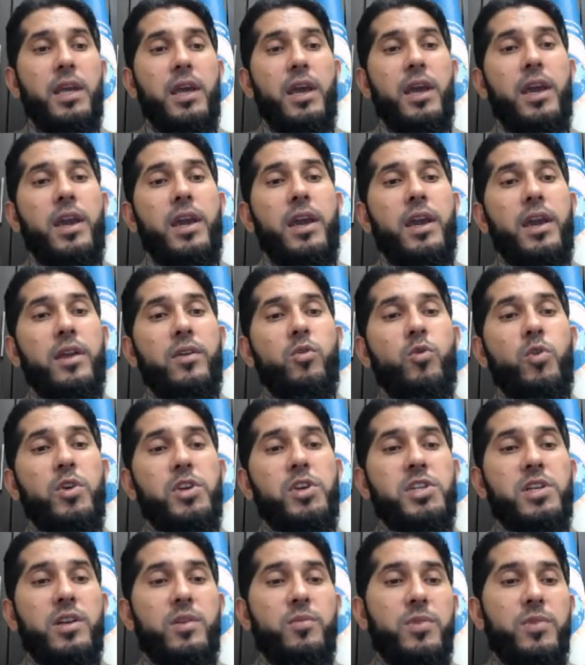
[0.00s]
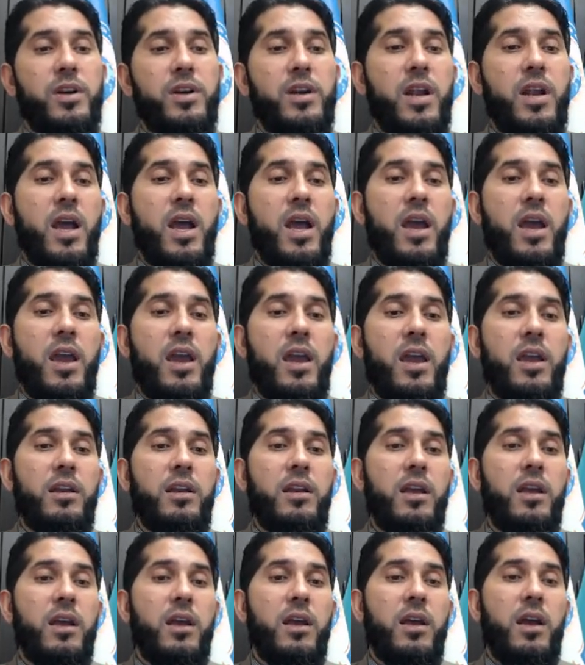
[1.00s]
And question number
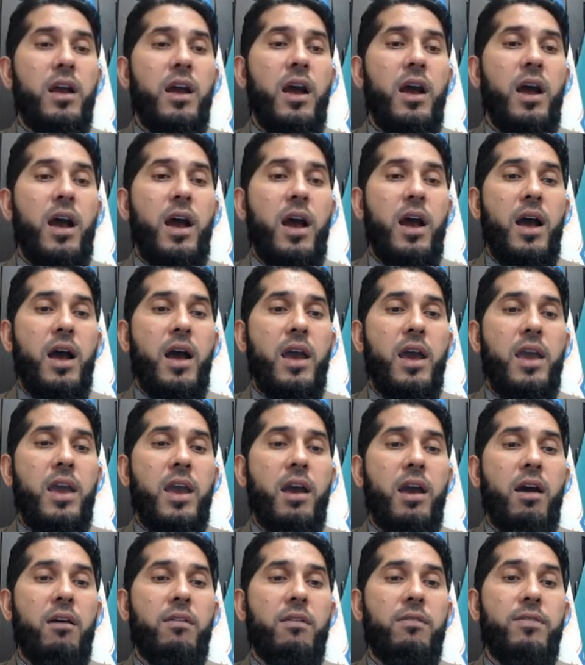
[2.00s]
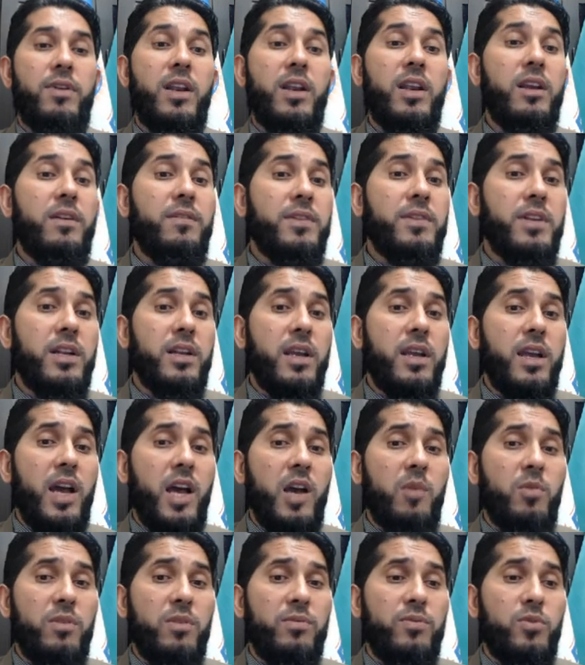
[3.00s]
9, I have lived in
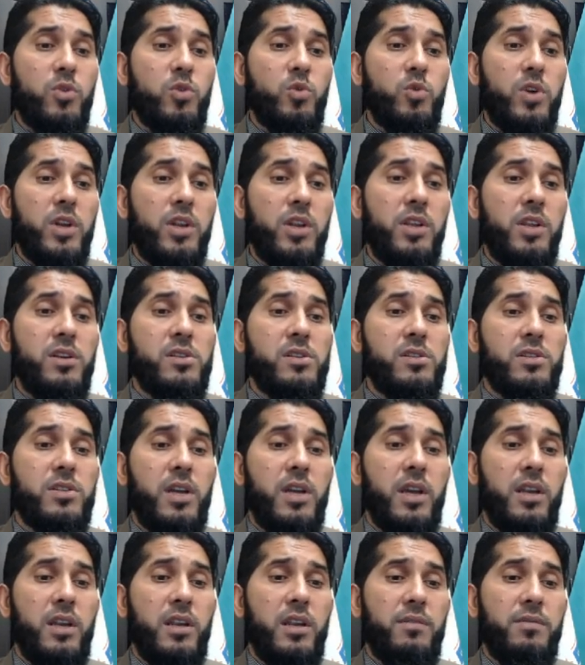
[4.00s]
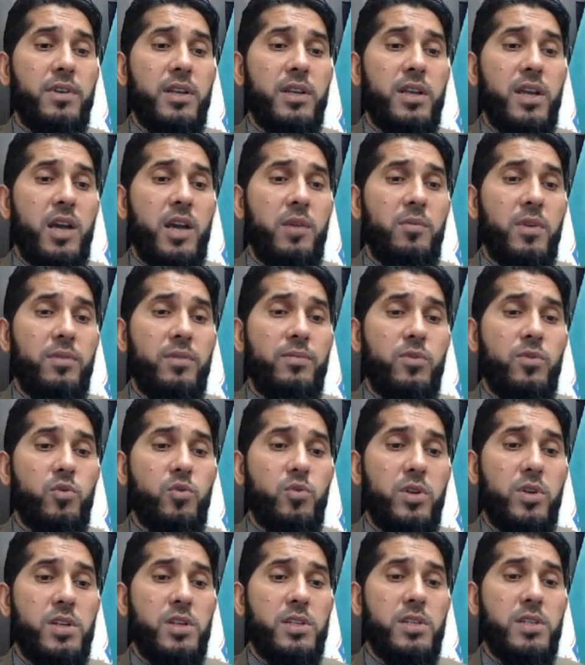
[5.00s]
Kabul for 20 years. I live in Kabul for
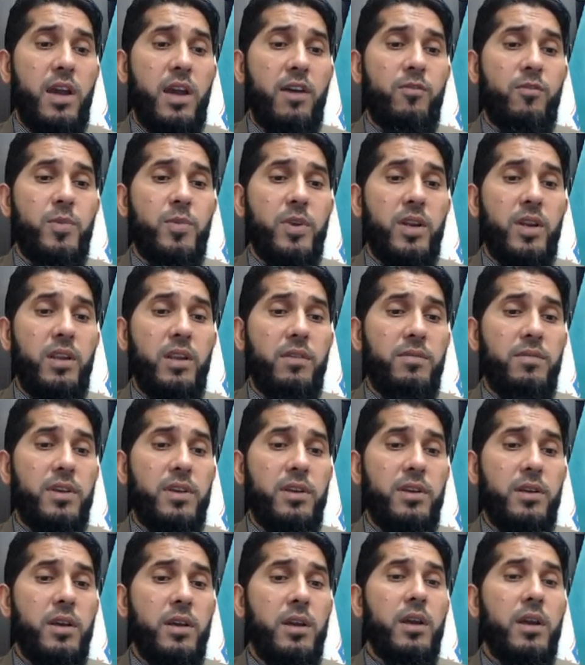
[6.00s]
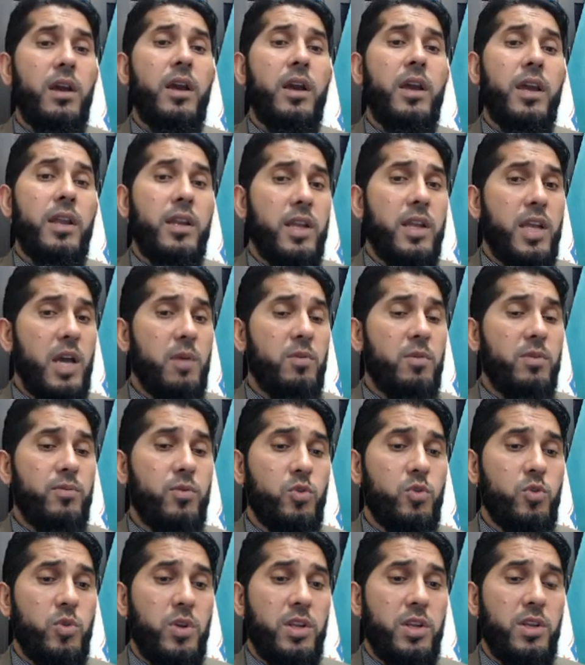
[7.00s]
20 years. I've been living in Kabul
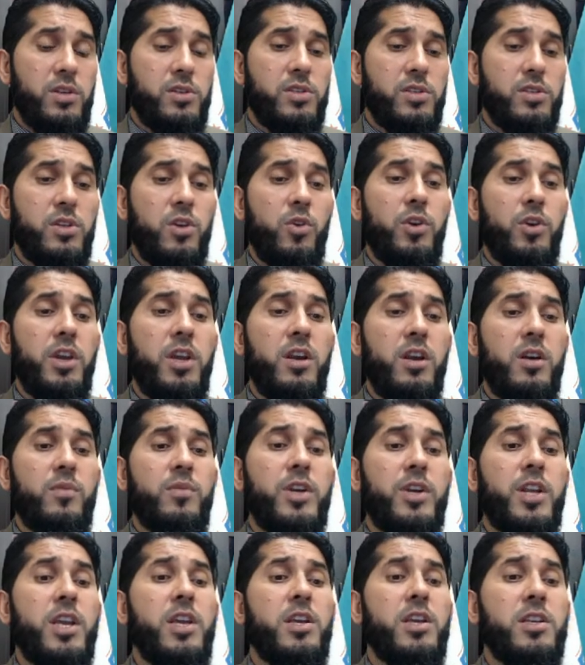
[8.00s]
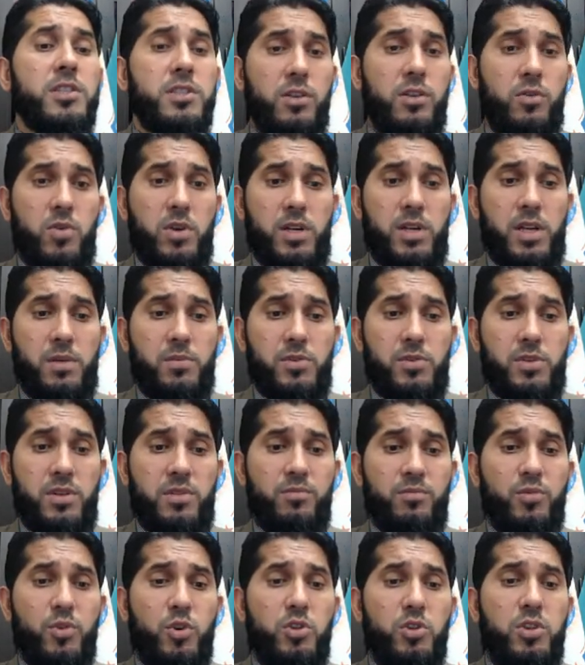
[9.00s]
for 20 years. So here D is the correct
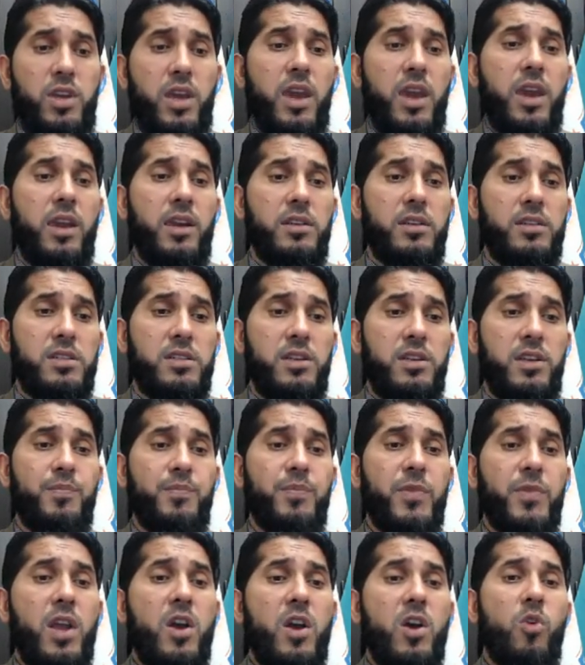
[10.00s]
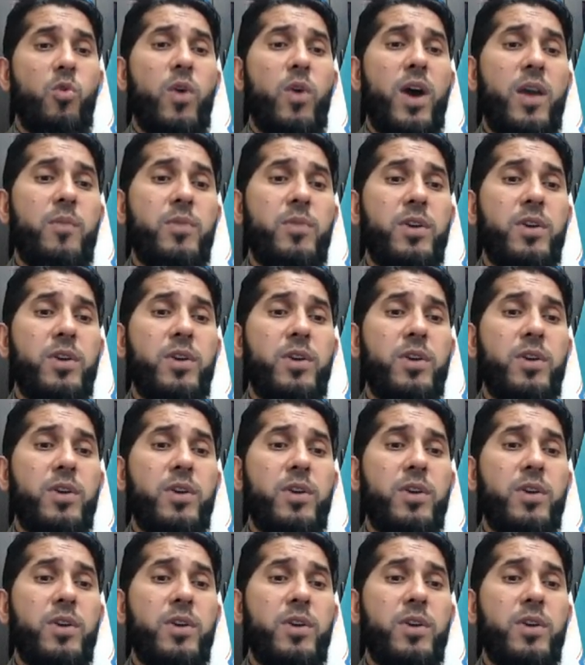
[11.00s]
option, both A and C. Why?